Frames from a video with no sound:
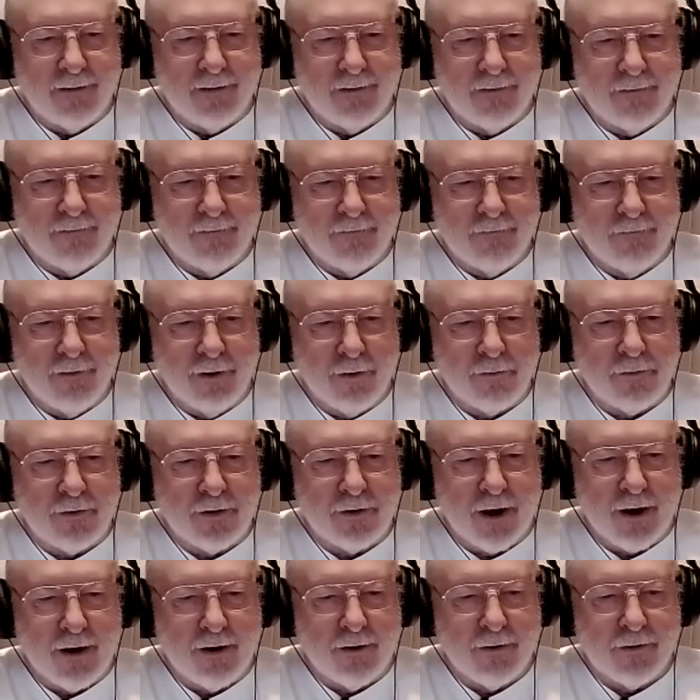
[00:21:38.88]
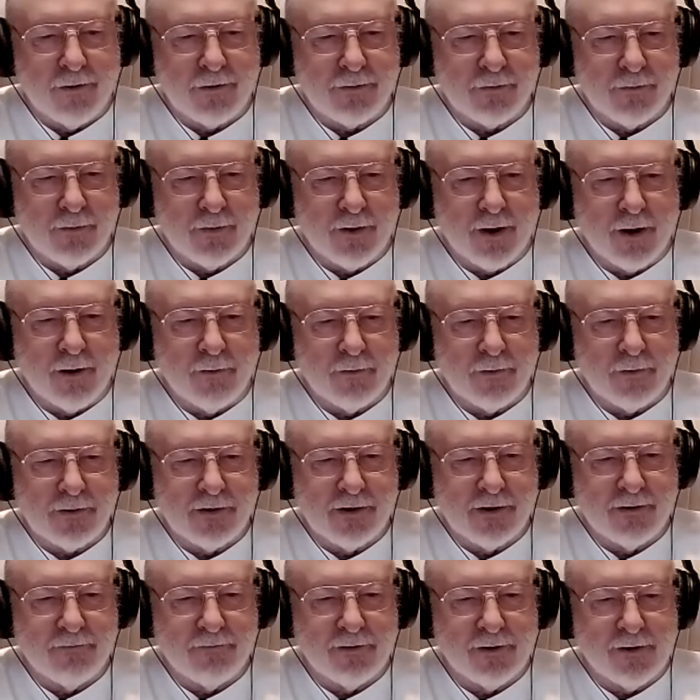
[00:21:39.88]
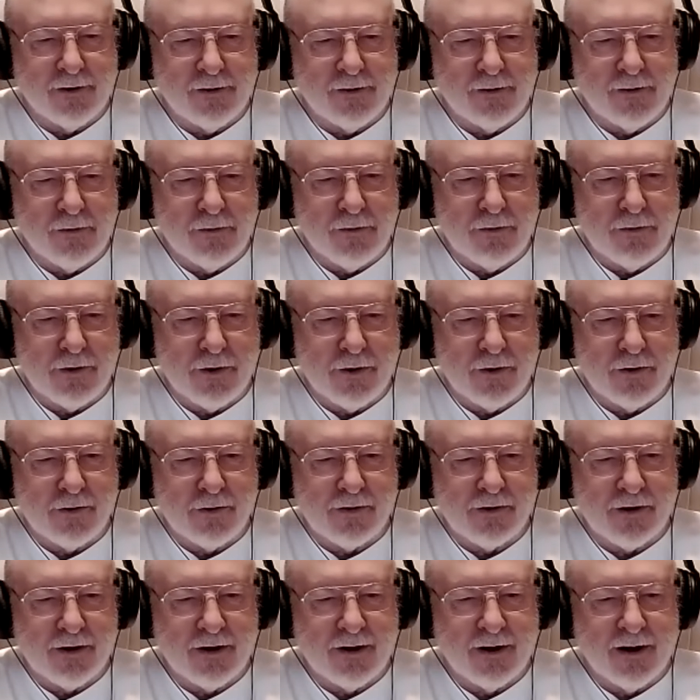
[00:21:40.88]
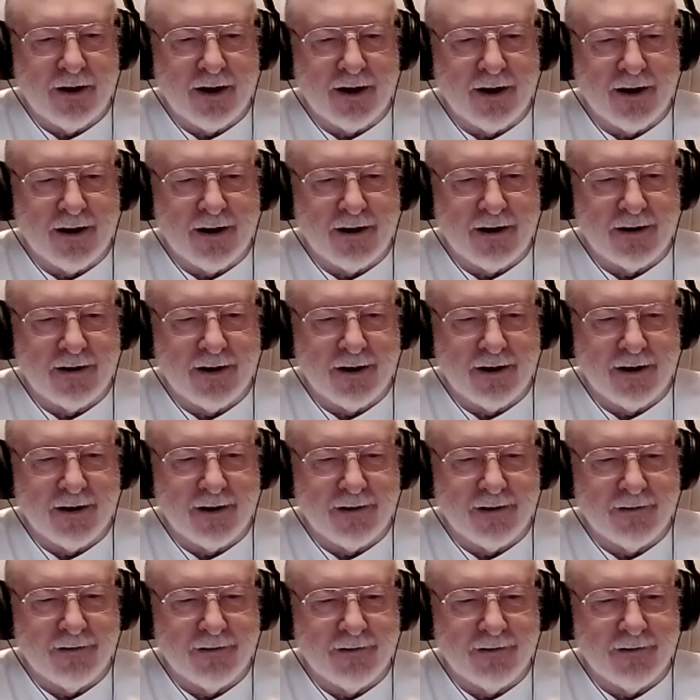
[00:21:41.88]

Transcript: rotators when I was living in New Jersey, and I got to tell you,